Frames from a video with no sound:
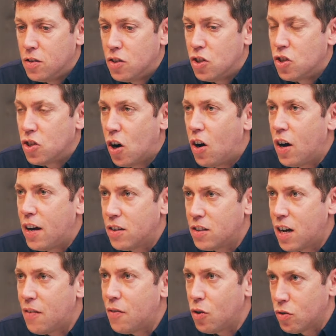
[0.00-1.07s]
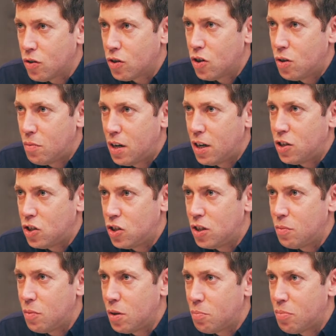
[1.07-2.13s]
desire to have a longer term
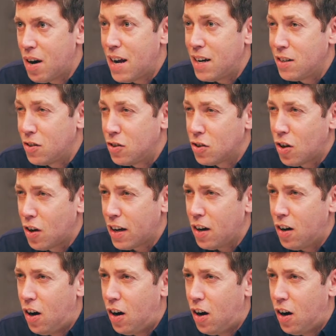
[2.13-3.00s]
relationship with a brand is just like,